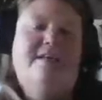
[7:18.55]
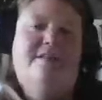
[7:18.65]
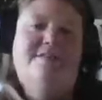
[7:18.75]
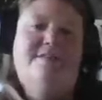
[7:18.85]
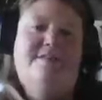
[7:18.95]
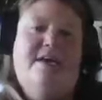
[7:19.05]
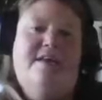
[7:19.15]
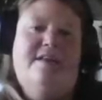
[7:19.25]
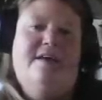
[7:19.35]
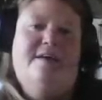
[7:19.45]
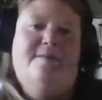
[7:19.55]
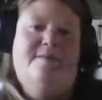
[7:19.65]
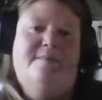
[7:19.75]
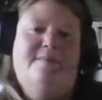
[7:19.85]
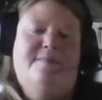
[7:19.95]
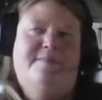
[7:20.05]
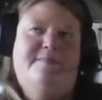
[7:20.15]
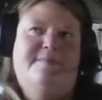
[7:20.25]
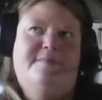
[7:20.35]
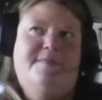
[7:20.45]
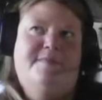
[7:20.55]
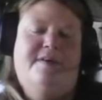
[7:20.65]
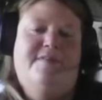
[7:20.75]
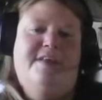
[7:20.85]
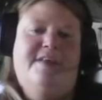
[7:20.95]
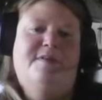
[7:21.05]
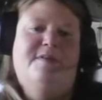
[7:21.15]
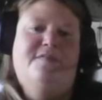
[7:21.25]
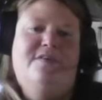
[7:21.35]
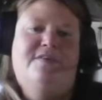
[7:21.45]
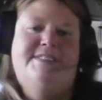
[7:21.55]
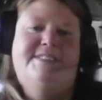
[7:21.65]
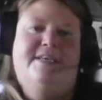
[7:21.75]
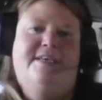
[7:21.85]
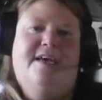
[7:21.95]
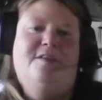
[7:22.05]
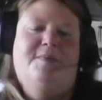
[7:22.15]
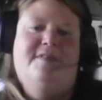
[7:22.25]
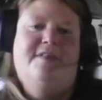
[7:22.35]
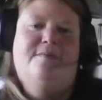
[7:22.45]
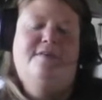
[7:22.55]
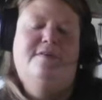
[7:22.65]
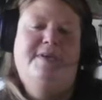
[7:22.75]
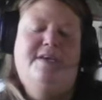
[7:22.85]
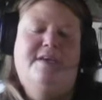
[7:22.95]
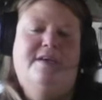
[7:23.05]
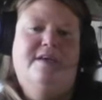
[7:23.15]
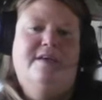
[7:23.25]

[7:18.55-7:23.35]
Those are not available for you to see yet, but they will be